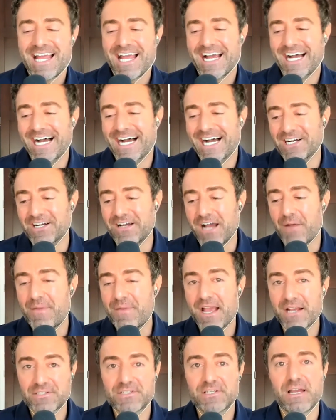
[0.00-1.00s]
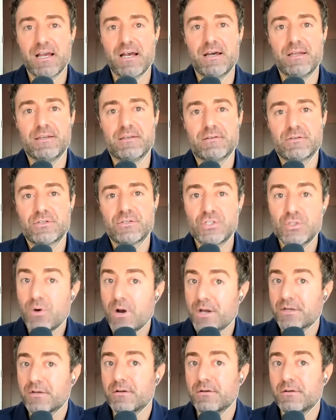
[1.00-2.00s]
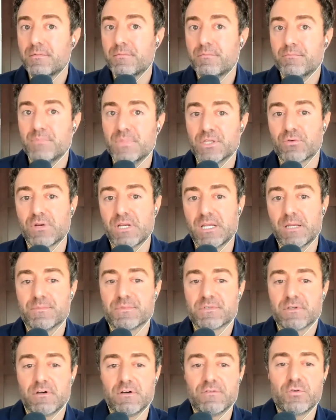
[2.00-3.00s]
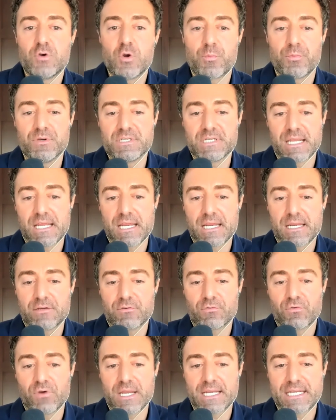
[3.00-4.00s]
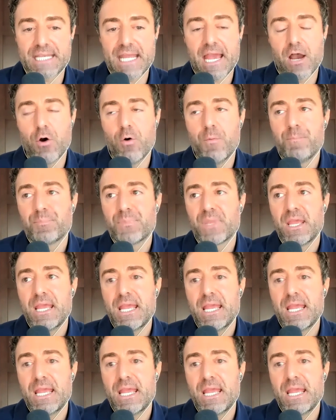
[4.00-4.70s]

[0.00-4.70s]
Uh, I'm actually on two hundred milligrams of huperzine A right now,